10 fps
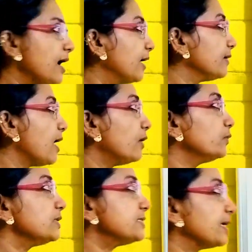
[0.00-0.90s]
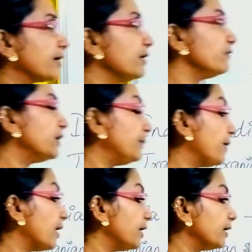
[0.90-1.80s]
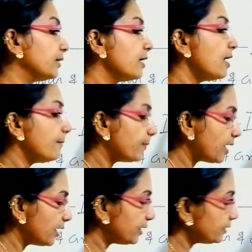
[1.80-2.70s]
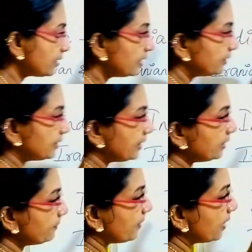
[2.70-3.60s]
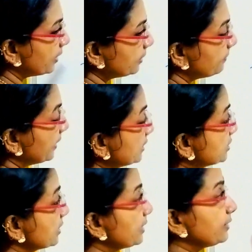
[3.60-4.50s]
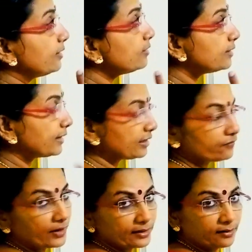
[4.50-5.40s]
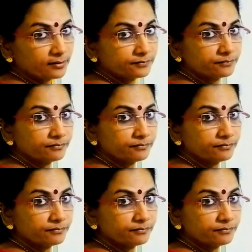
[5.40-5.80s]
And how the second word Bharat? Bharat, the name Bharat mentioned in the Rig Veda.